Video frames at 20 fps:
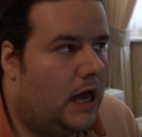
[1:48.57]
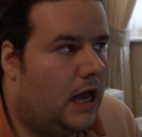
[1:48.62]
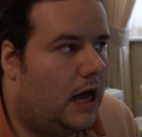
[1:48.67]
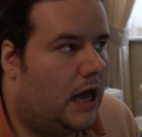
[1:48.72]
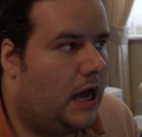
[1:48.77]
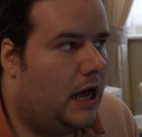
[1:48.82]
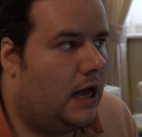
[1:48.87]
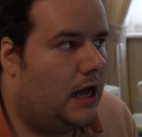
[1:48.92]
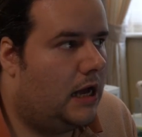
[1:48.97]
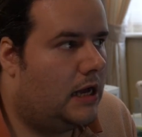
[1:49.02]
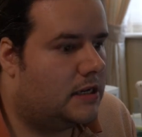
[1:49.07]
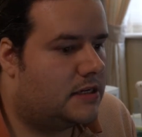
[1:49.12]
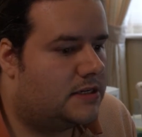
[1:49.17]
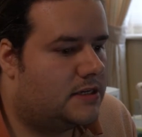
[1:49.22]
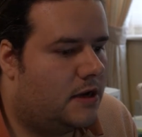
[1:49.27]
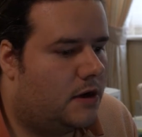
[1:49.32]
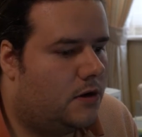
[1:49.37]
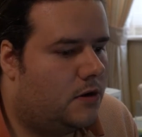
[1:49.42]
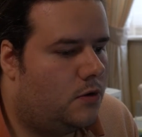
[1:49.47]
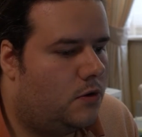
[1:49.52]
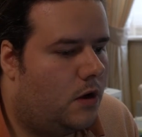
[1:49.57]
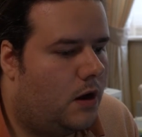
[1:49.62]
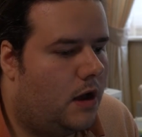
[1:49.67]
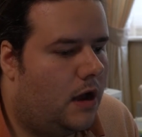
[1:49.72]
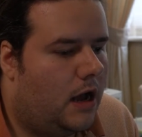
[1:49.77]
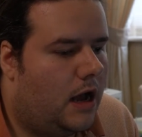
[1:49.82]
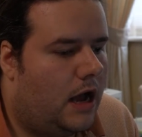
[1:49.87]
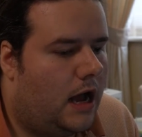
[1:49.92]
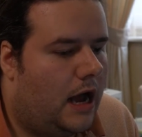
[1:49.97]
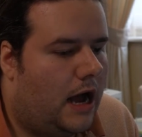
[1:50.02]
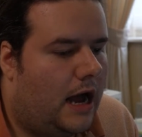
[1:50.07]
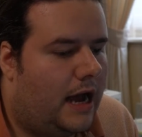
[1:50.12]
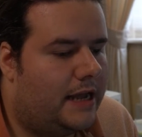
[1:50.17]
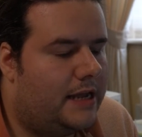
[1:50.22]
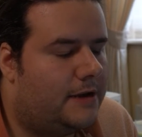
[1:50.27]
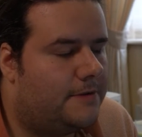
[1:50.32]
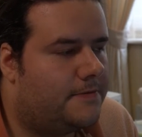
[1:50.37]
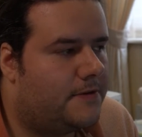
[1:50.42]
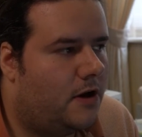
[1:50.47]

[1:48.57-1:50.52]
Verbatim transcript: Uh, so I have